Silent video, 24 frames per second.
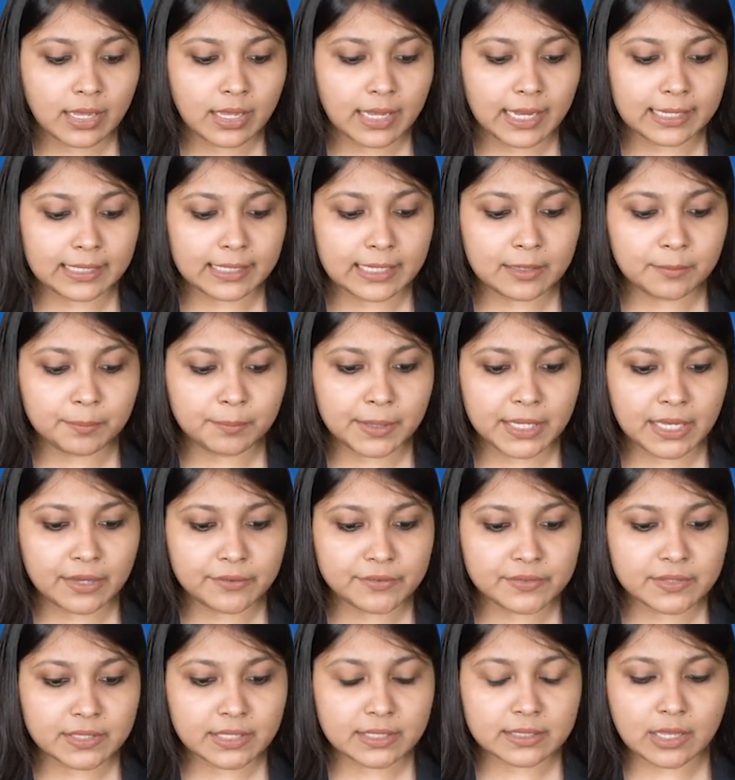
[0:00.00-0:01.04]

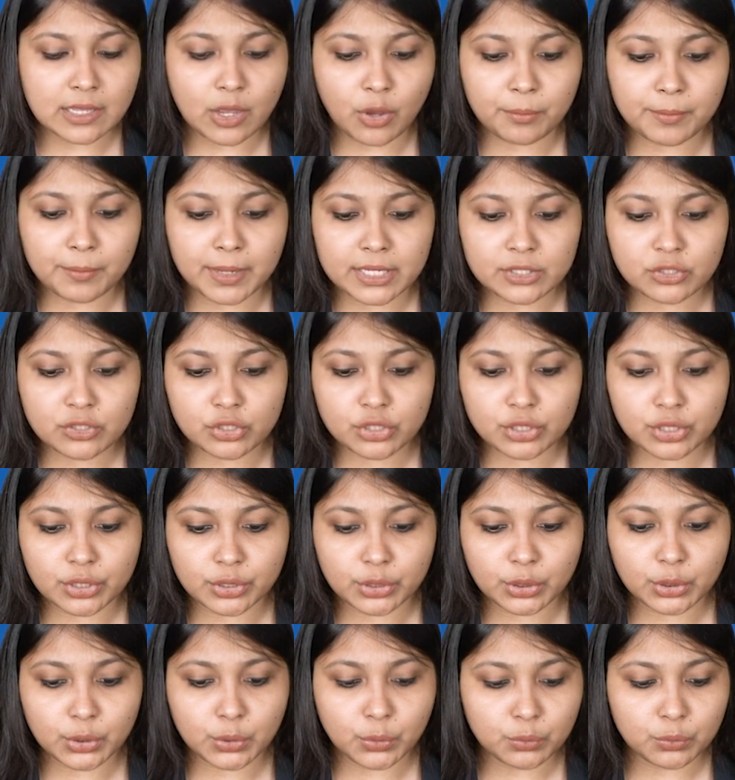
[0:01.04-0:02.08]
NNPFC is how much?
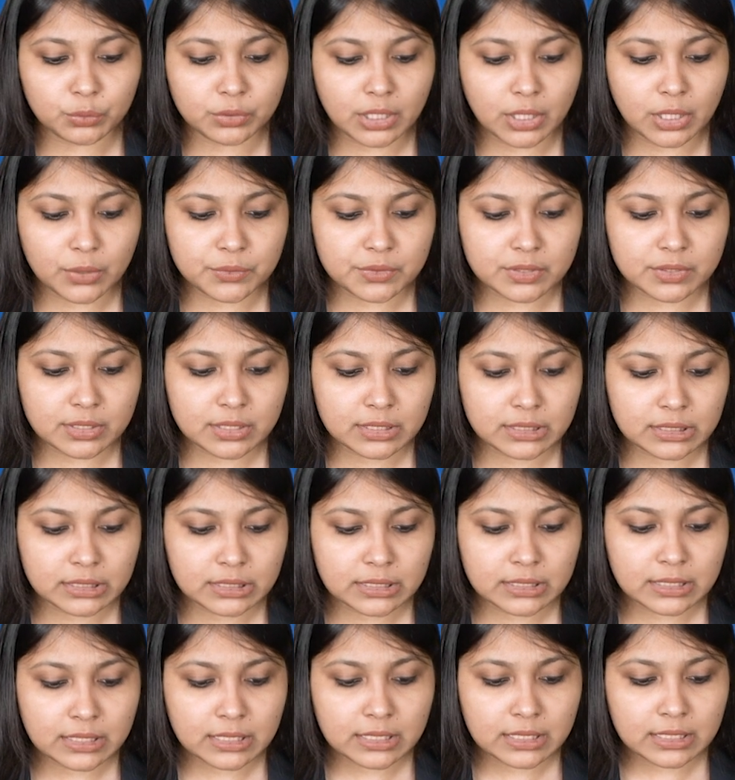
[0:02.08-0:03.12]
2000,
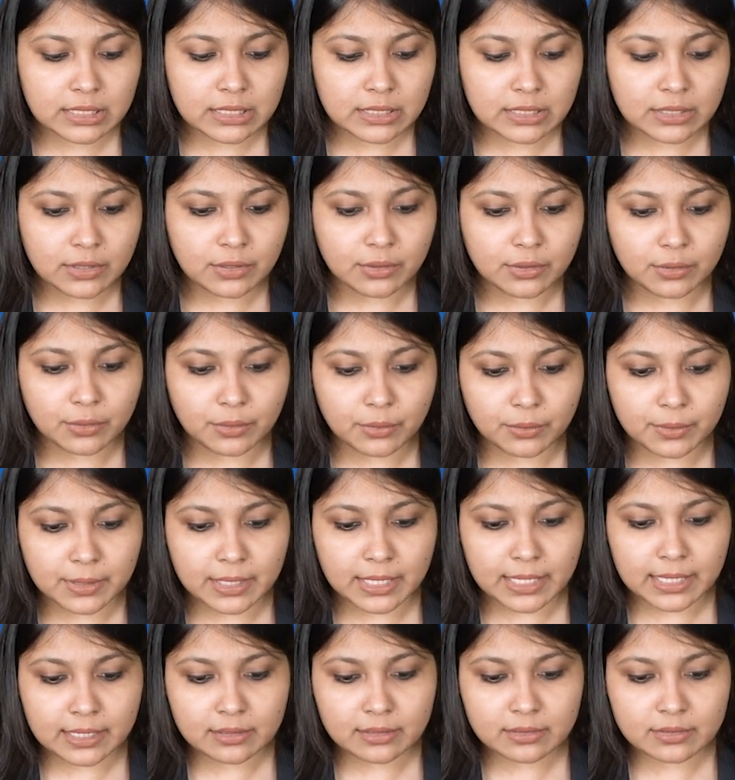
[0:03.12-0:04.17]

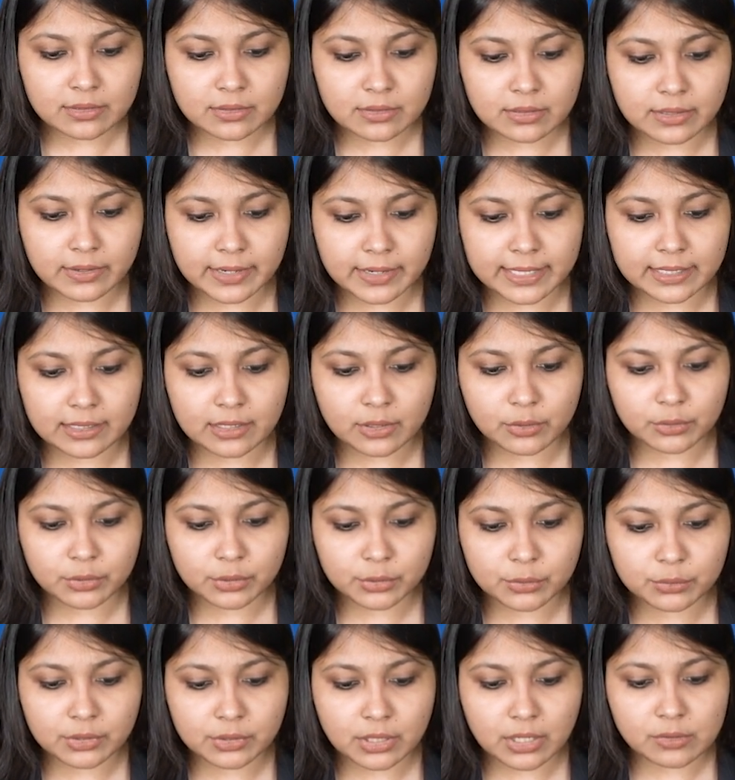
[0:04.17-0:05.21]
okay? Write down
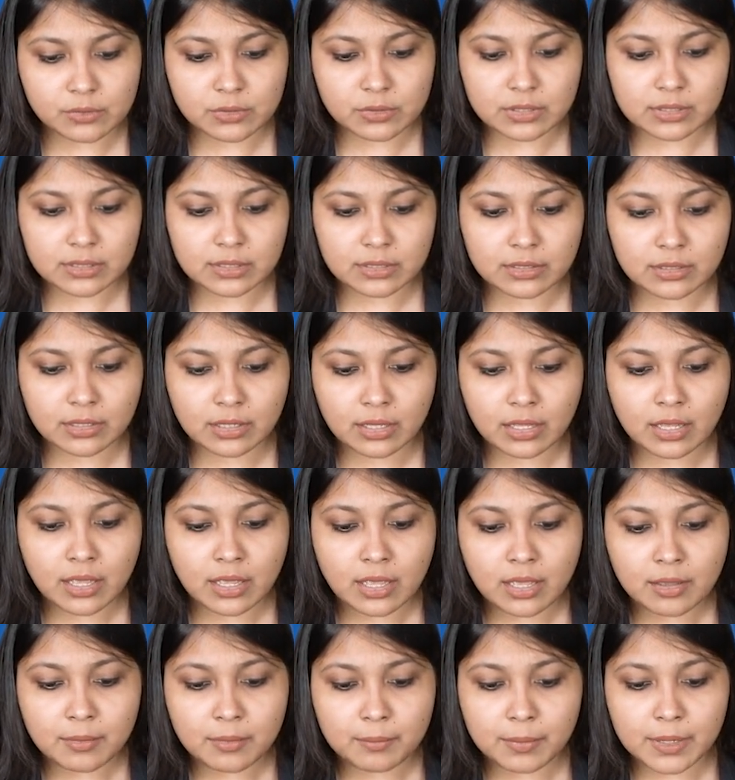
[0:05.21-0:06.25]
2000
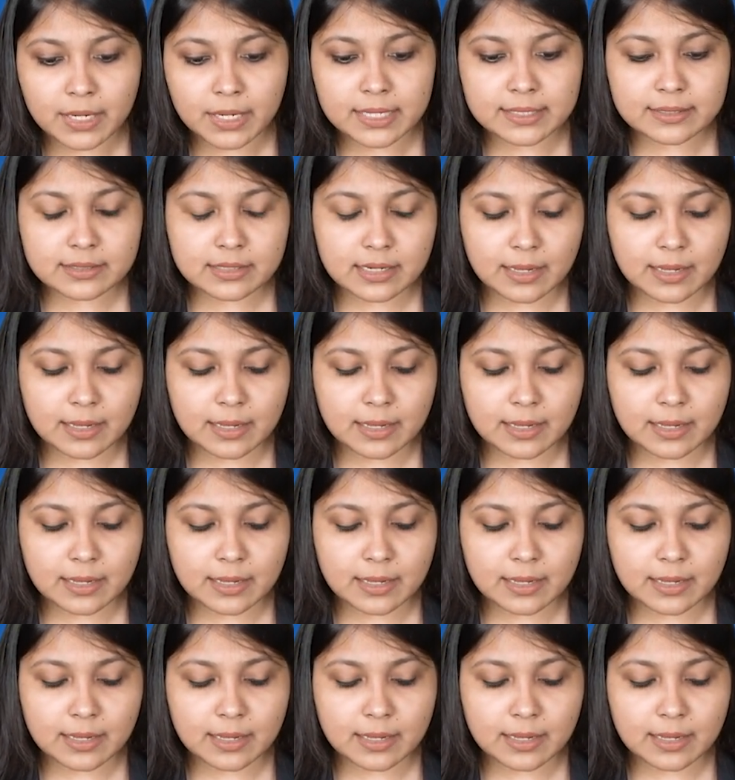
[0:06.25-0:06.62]
plus